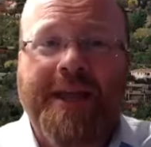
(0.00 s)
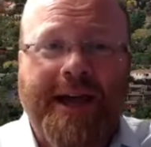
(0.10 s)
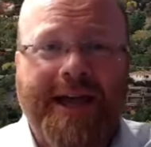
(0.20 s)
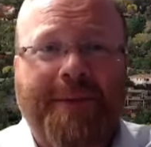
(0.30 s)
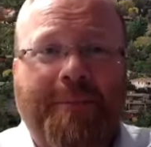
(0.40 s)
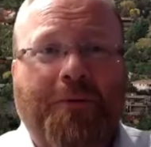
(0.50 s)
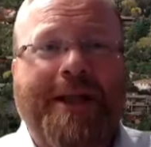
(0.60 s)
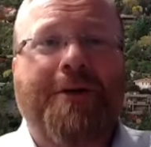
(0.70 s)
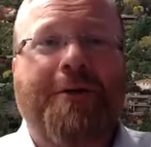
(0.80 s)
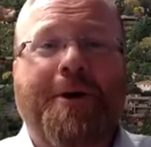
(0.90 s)
I am a
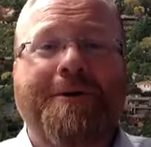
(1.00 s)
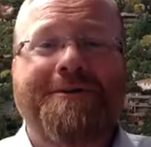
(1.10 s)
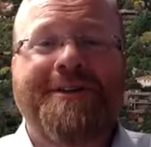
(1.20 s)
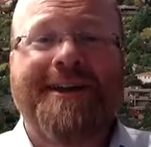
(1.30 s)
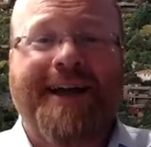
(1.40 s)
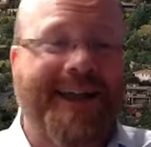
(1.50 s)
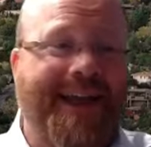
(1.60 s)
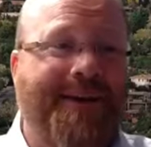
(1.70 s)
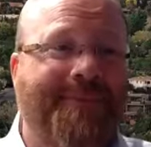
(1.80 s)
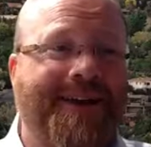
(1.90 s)
real person. I
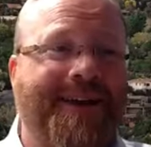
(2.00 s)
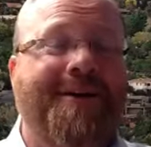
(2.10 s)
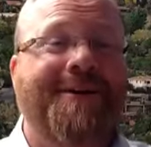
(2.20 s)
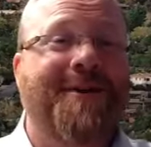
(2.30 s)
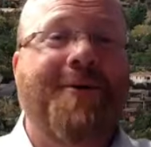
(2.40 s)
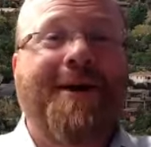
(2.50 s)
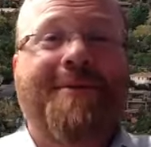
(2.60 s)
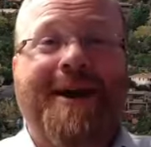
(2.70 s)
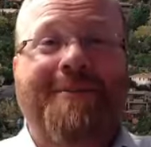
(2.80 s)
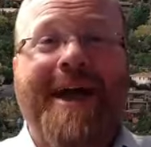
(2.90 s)
am in Arizona,
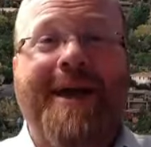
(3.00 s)
but